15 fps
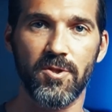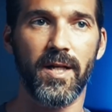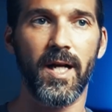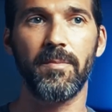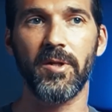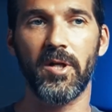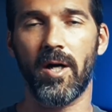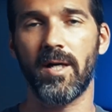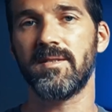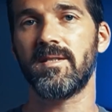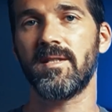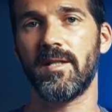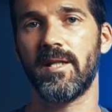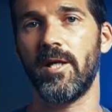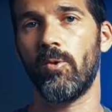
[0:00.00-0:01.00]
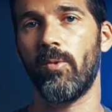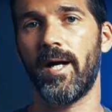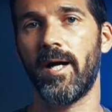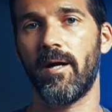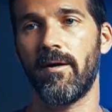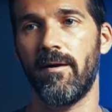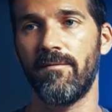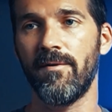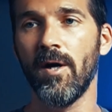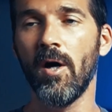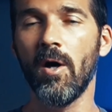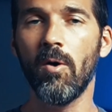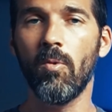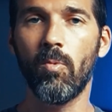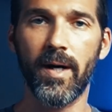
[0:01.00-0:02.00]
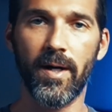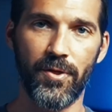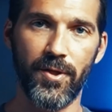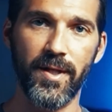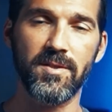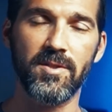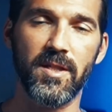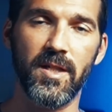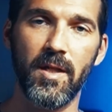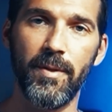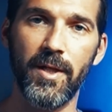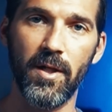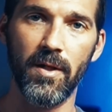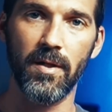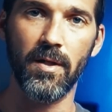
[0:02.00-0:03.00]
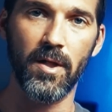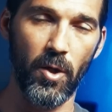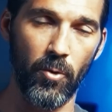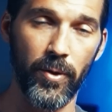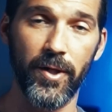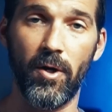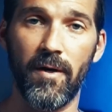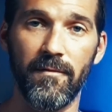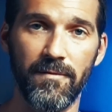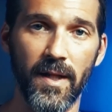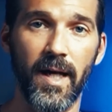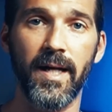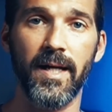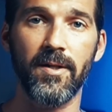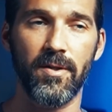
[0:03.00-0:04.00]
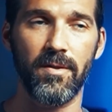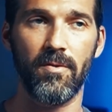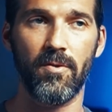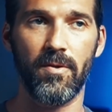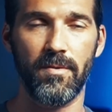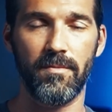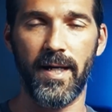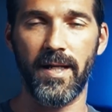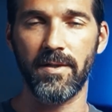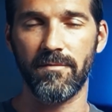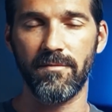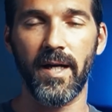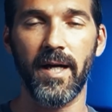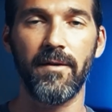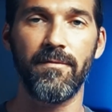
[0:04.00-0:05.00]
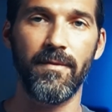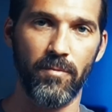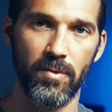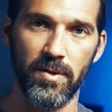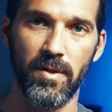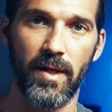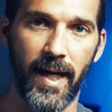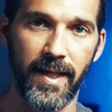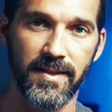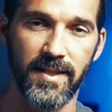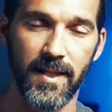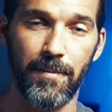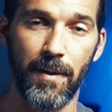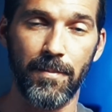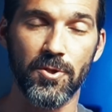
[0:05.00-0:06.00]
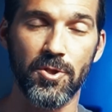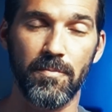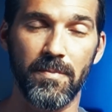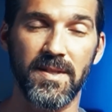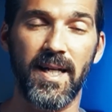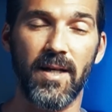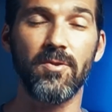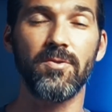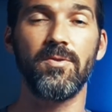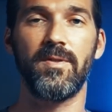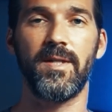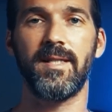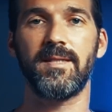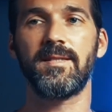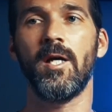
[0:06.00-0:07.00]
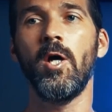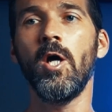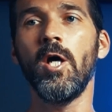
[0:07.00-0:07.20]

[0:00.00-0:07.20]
You got to be constantly aware of where things are going to be going offline or, or end of life. And I T people should be telling you this.